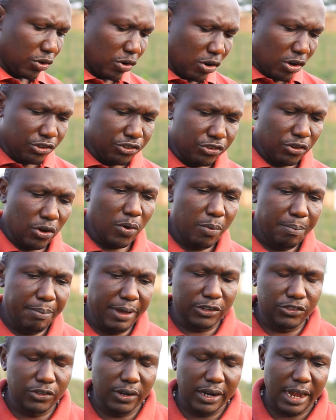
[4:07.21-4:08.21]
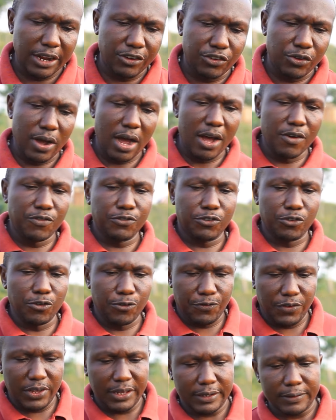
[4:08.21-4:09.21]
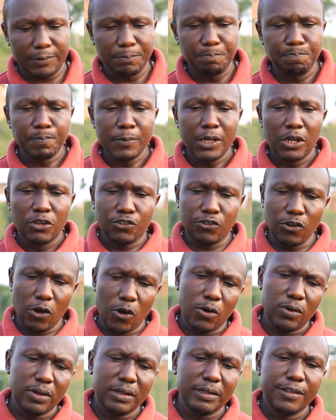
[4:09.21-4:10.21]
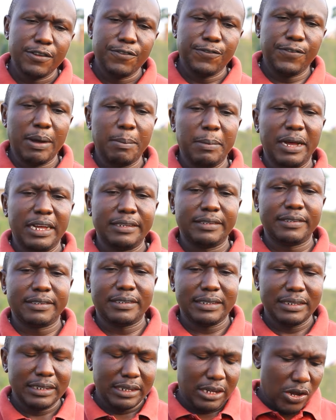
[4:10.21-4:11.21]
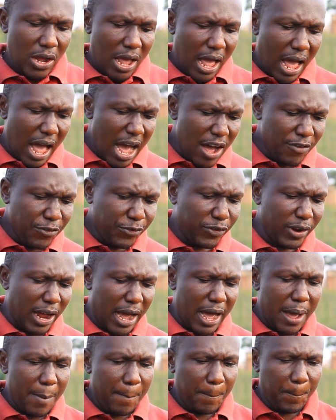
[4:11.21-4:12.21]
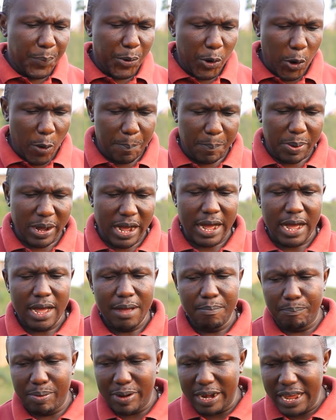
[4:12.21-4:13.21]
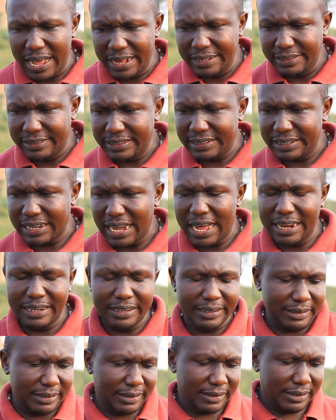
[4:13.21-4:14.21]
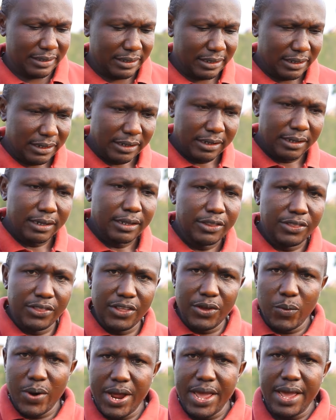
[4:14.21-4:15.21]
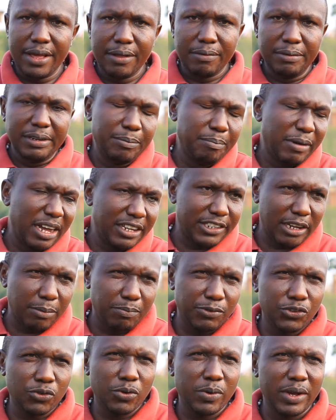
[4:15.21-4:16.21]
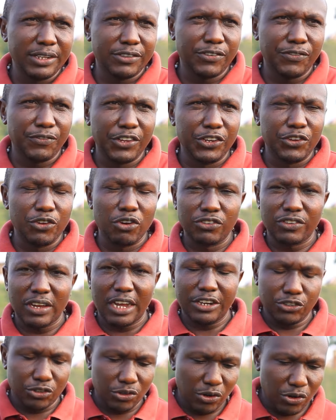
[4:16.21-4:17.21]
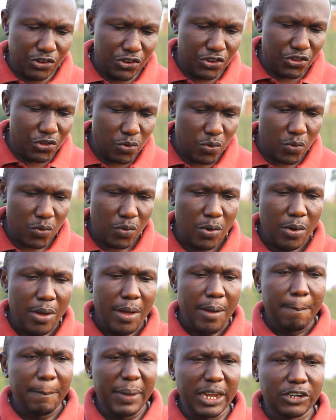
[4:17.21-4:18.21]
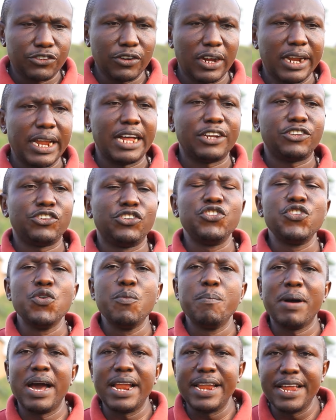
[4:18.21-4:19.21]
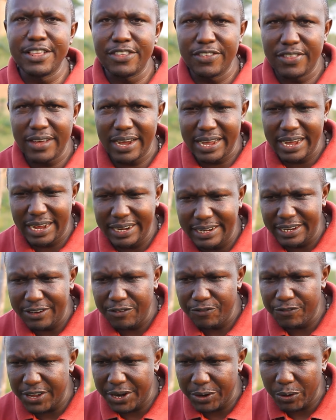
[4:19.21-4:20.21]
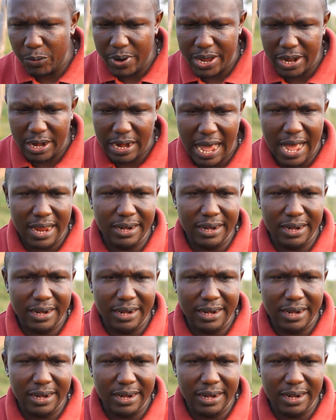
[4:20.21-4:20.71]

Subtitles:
also make sure that you have 2 feet. So farmers, after proper planting and the way in my subsequent videos I showed you, make sure that you manage the garden very well.